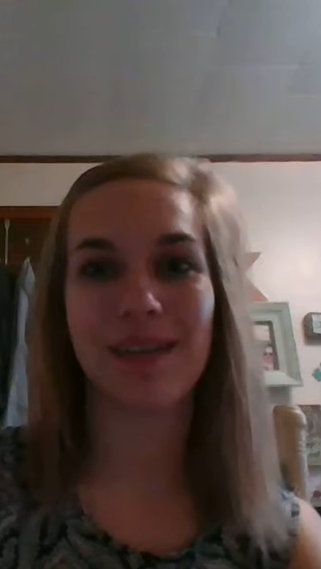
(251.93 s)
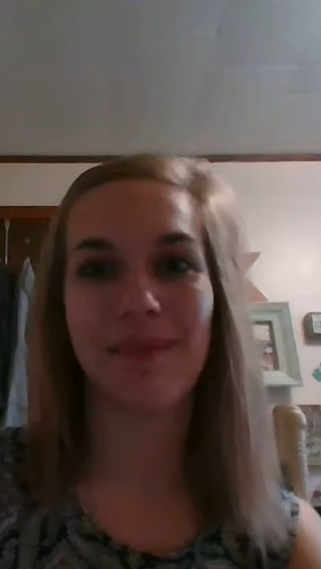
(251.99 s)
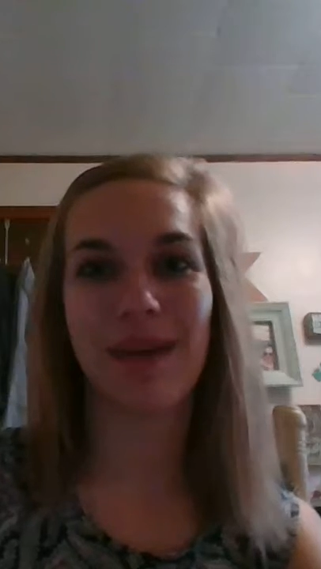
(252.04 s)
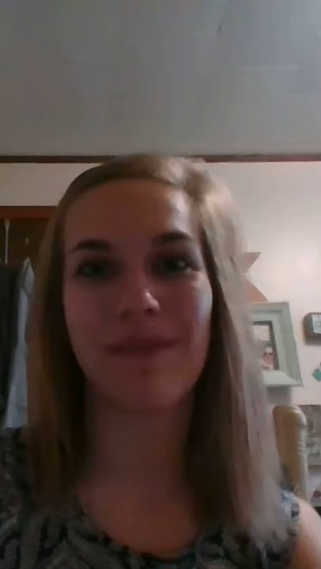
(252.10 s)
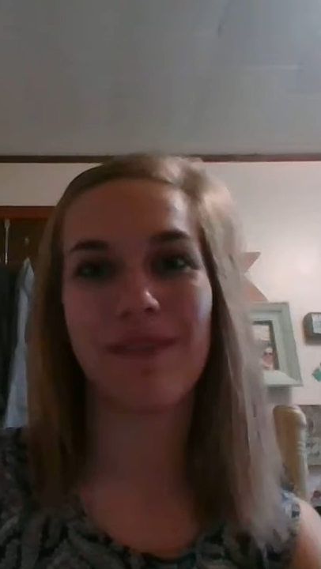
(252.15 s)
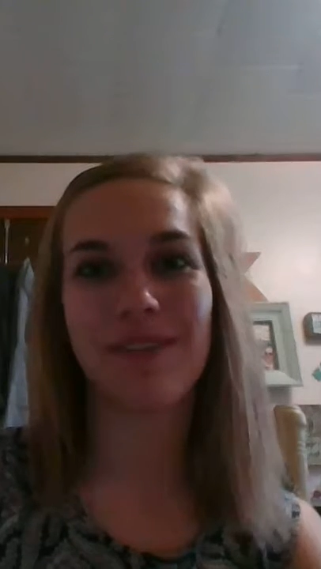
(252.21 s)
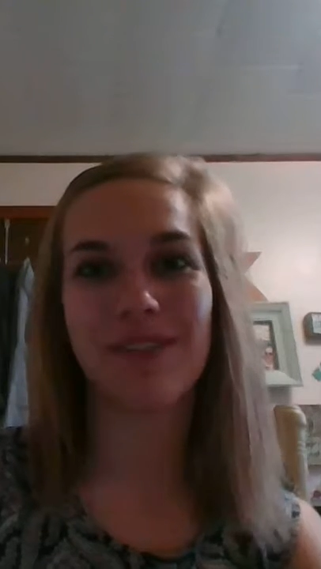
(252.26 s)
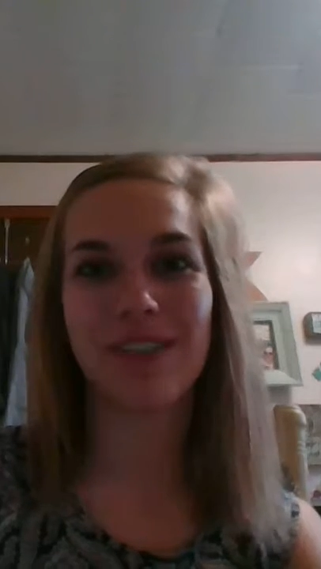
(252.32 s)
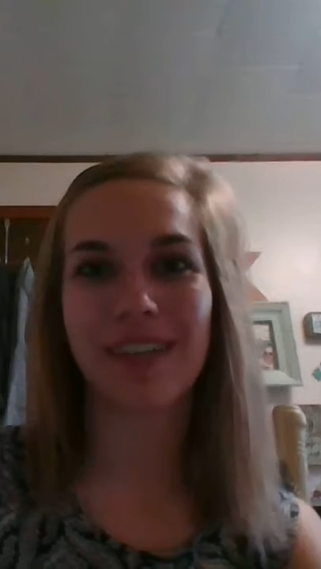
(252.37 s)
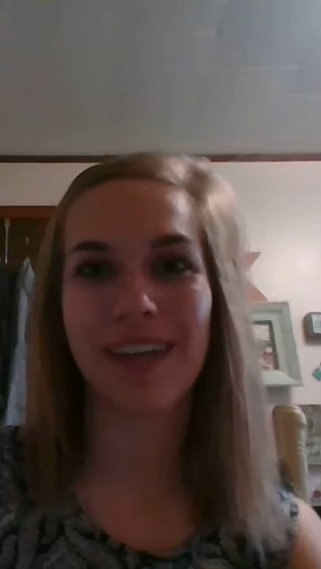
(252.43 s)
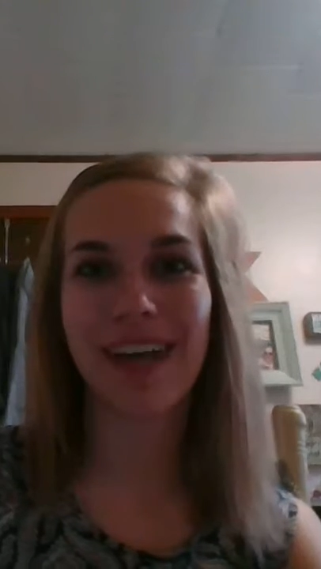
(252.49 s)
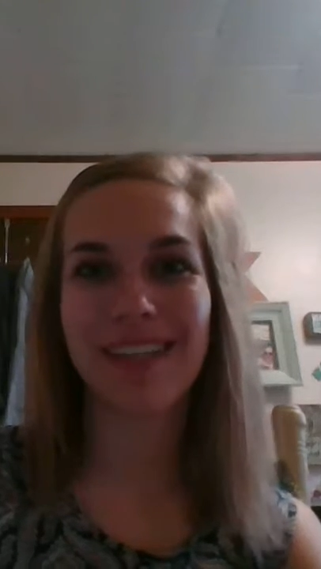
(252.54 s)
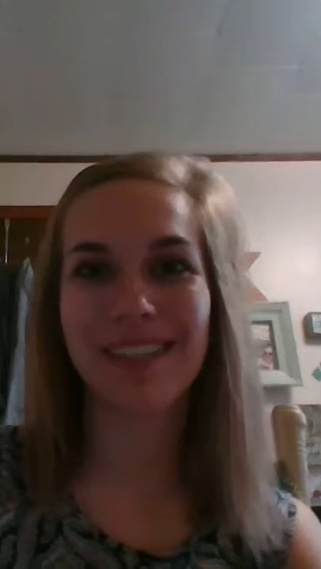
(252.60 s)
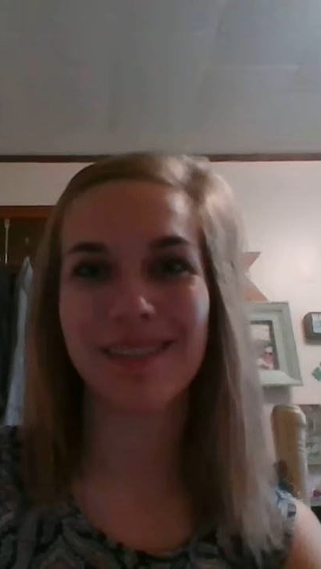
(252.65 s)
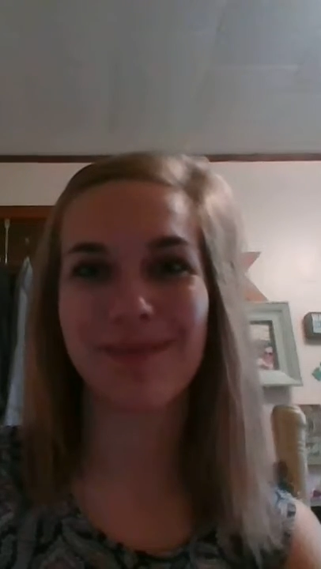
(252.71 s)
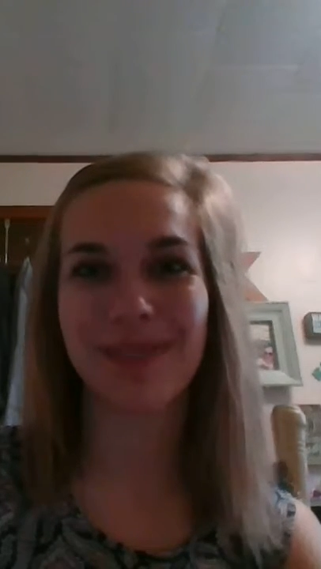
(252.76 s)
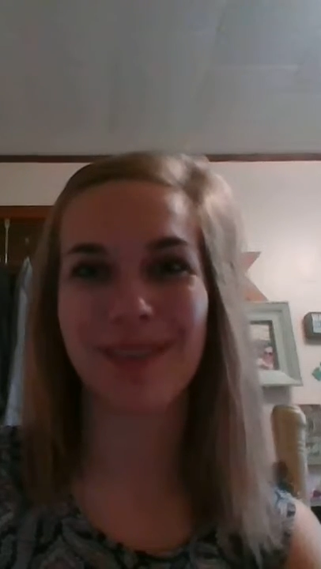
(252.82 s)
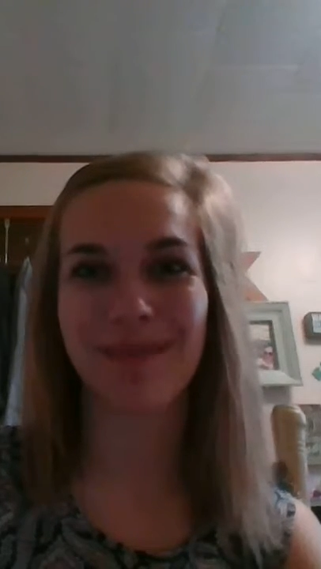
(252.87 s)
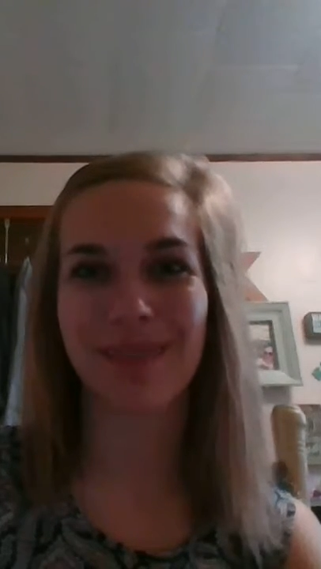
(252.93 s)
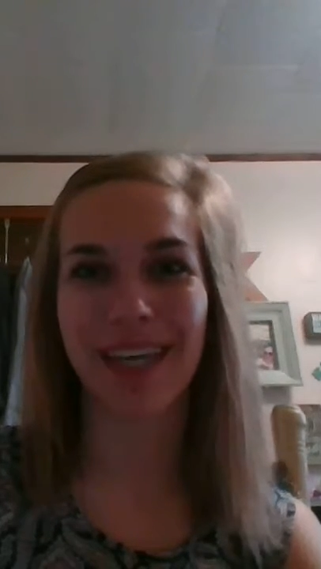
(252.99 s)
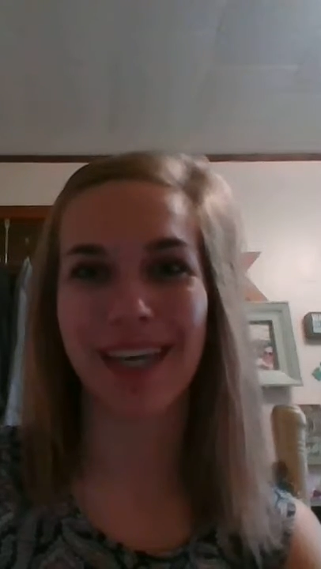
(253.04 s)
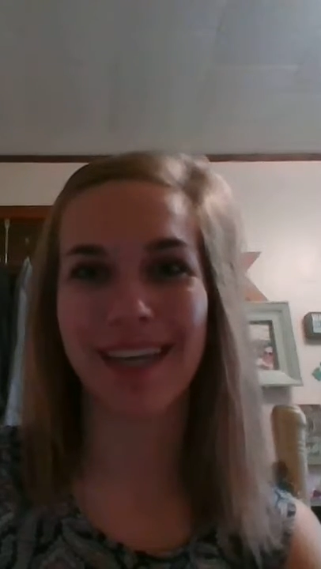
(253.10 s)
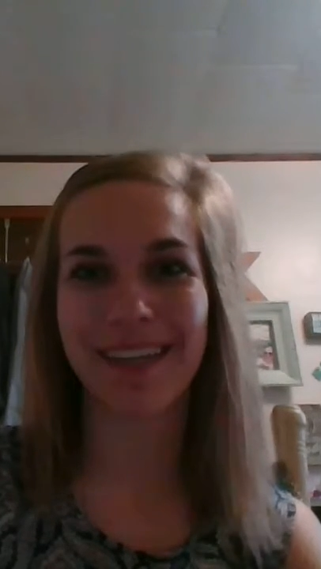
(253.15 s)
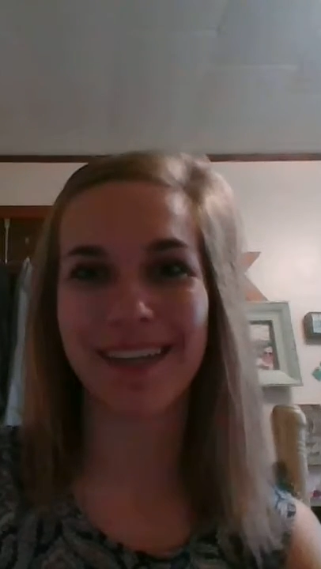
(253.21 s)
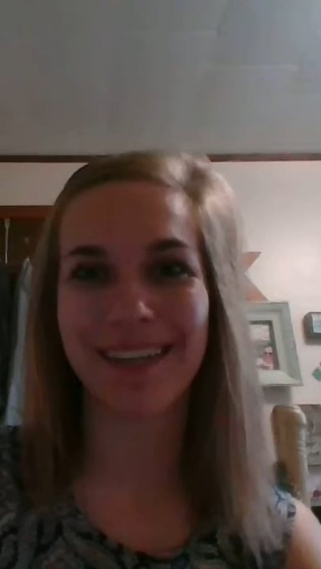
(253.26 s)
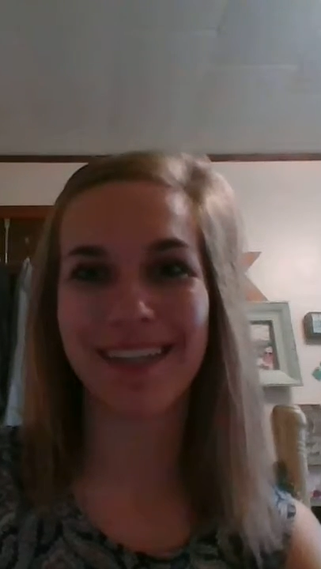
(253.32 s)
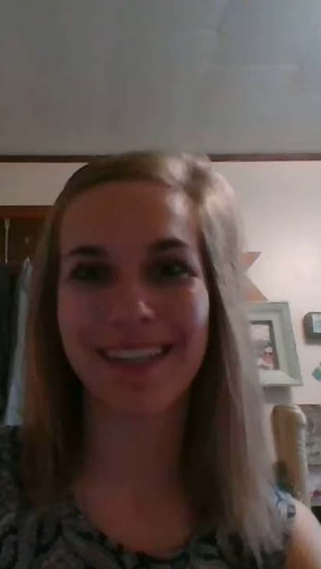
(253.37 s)
it in my future classroom
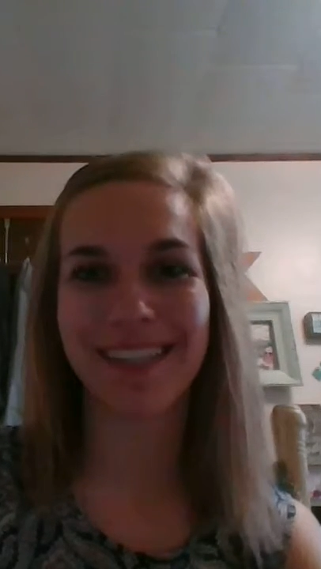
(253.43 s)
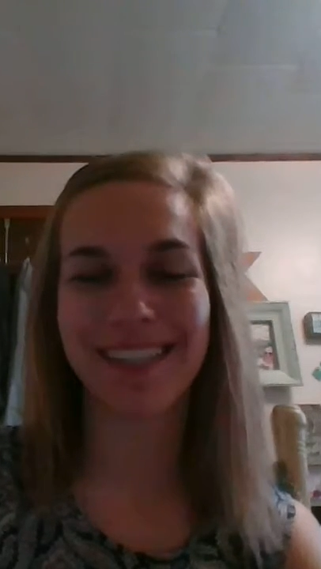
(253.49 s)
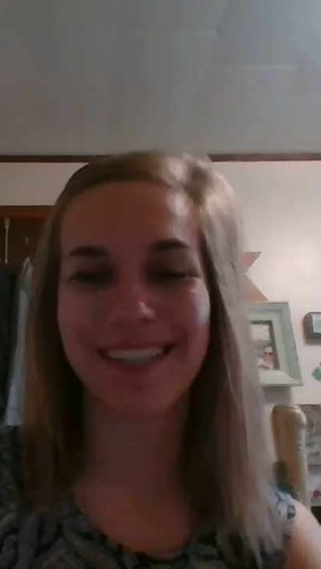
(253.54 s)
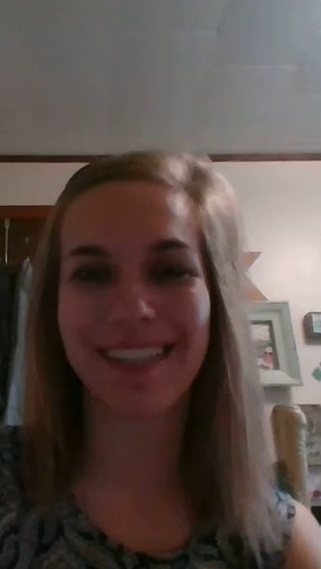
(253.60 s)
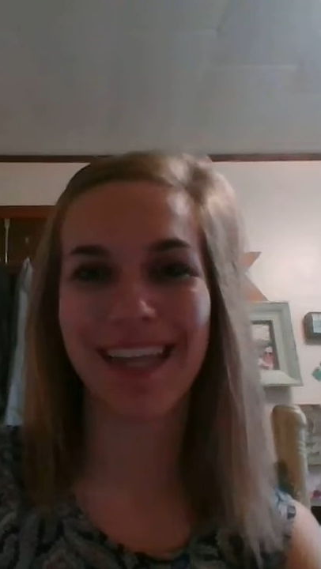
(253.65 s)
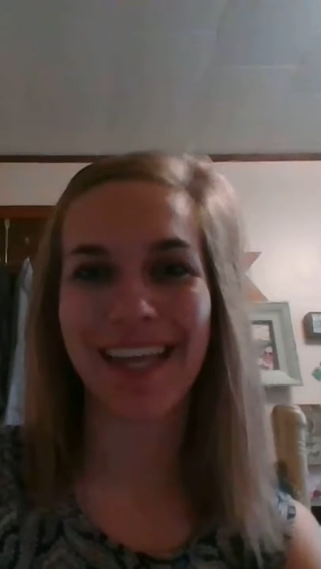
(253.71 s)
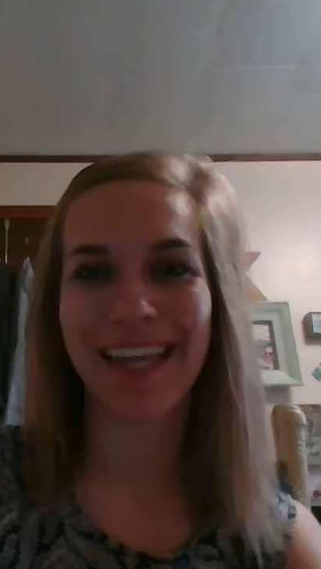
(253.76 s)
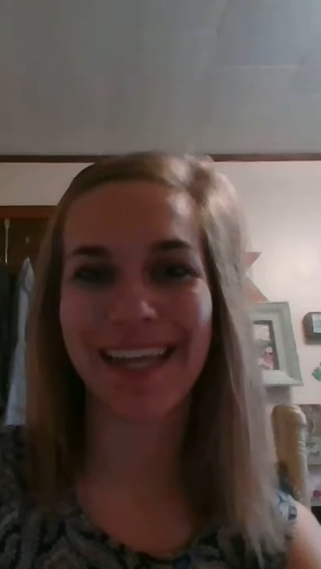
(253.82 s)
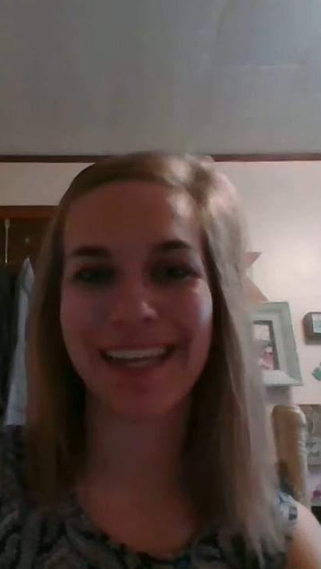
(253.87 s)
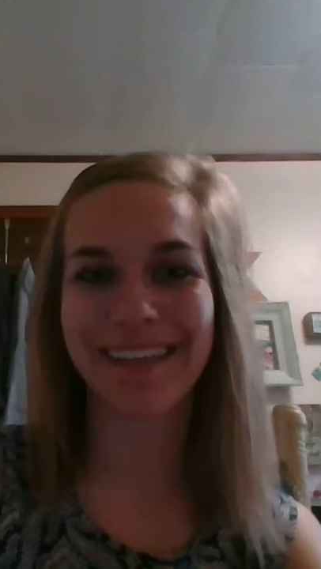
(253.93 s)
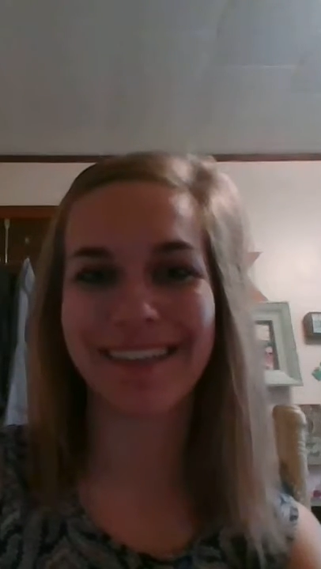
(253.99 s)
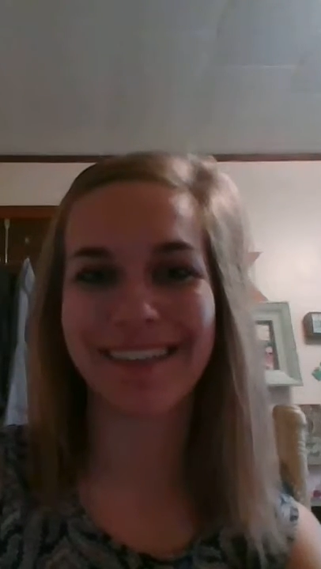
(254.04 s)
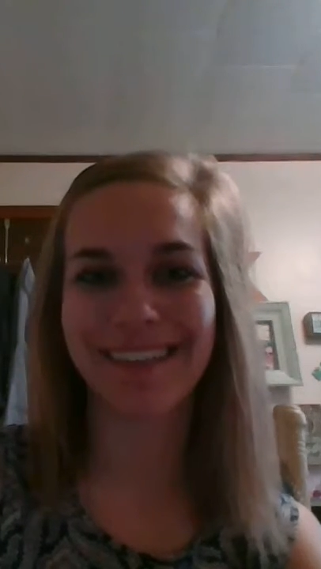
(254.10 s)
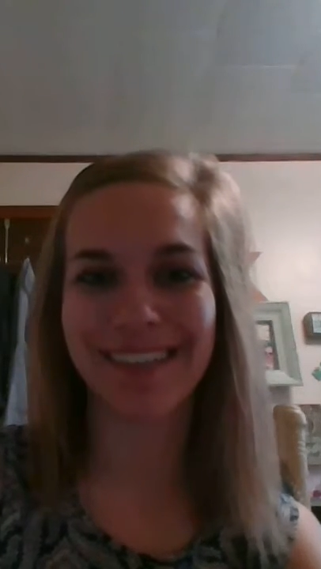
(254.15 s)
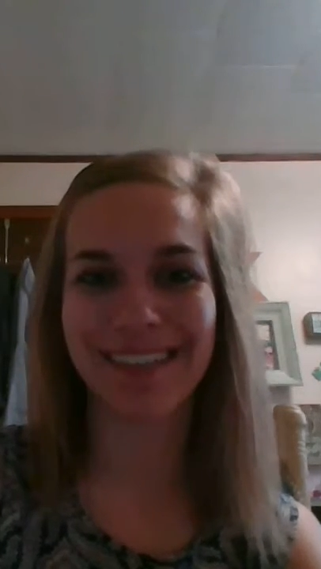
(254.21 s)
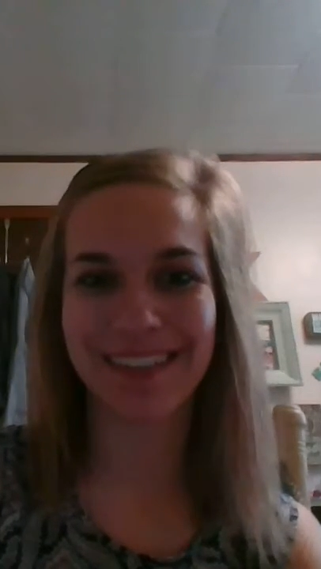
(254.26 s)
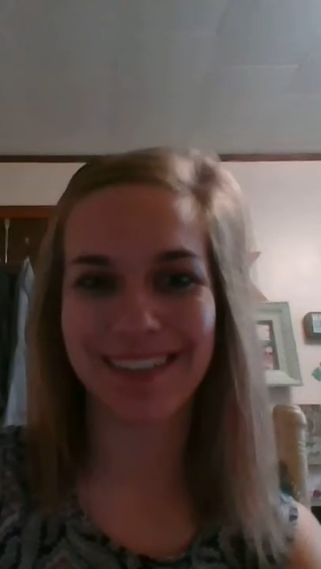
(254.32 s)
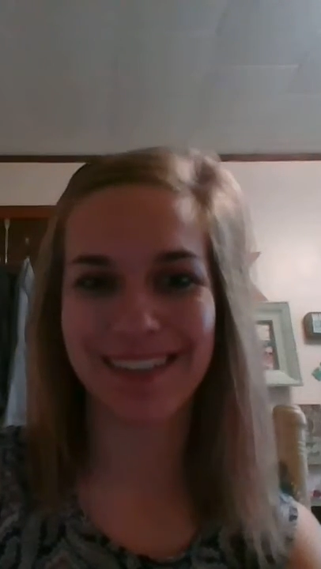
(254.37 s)
someday. So thank you.